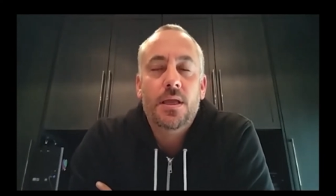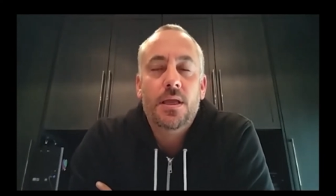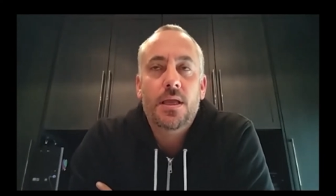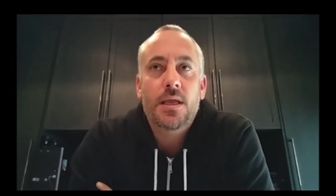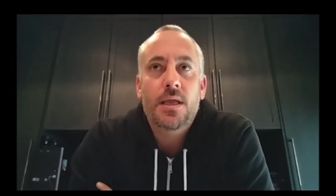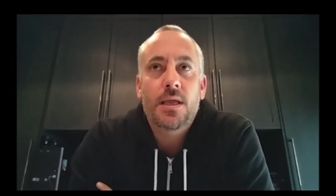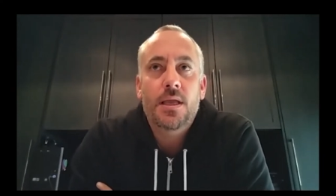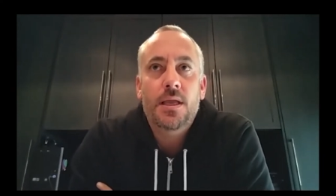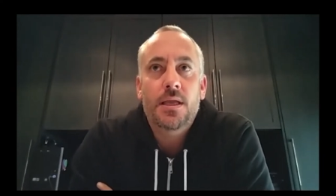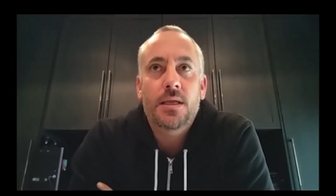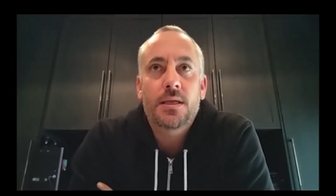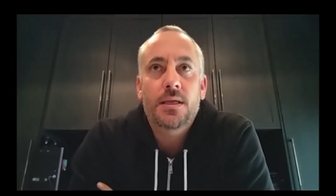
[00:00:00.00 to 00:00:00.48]

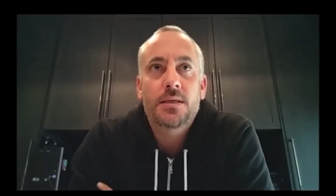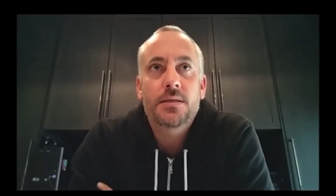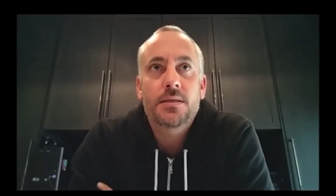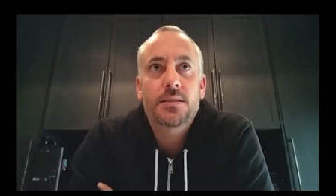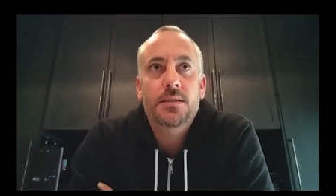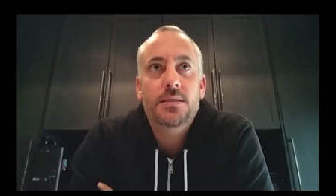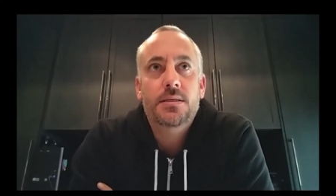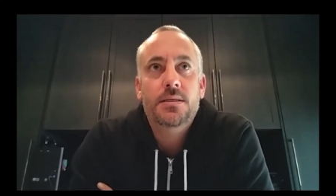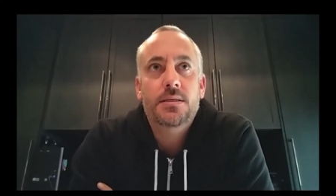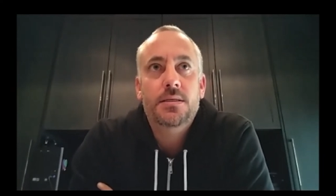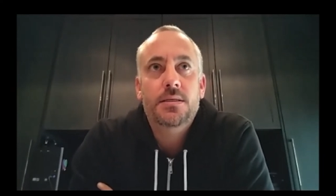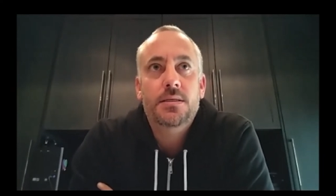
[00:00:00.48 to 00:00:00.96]

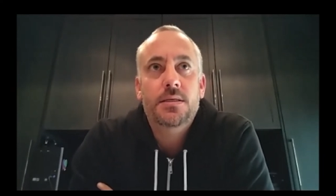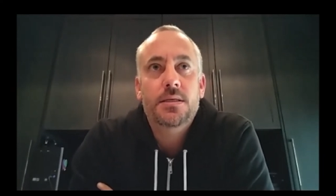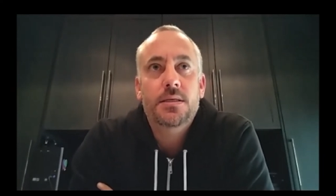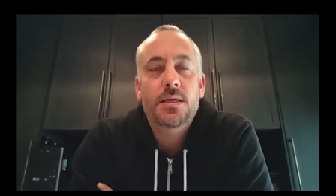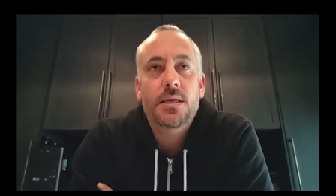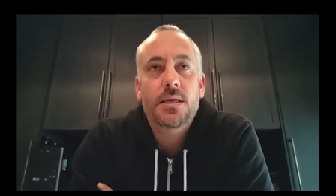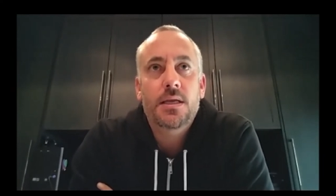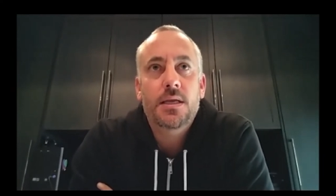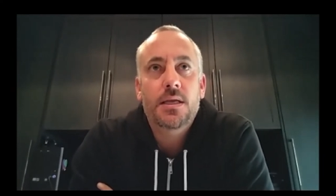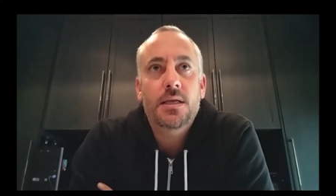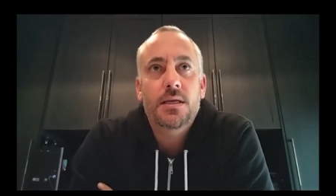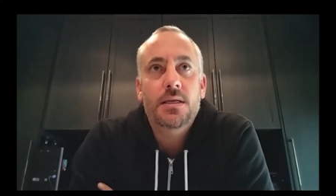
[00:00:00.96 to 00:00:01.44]
is
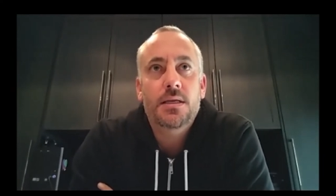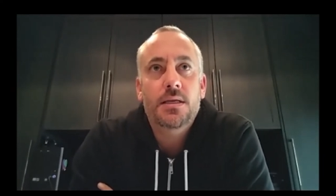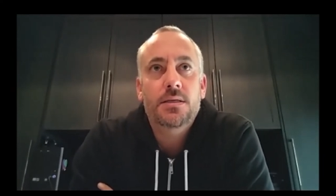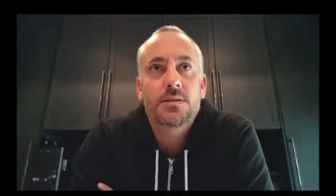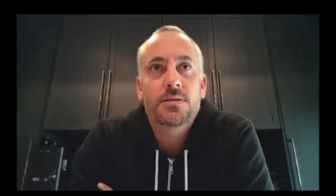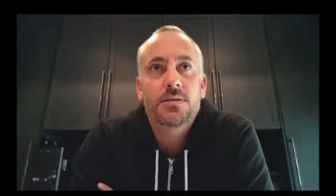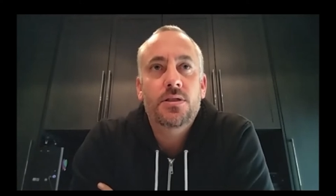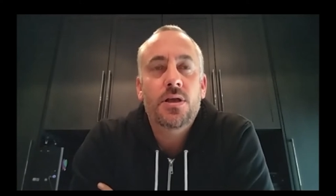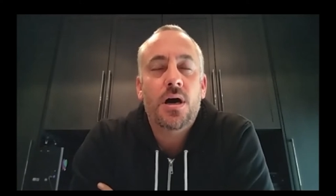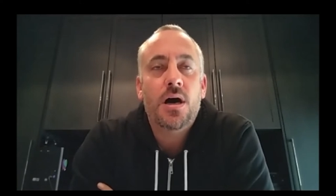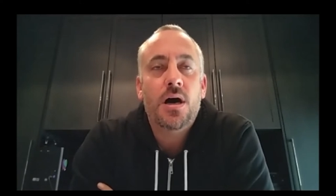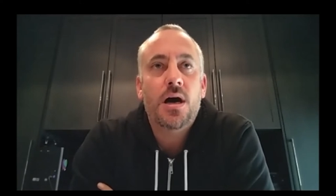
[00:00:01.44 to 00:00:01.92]
is
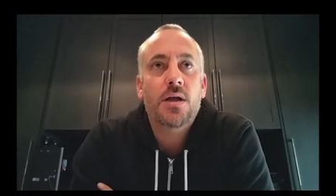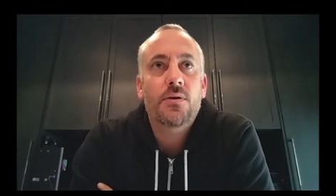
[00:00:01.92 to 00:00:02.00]
not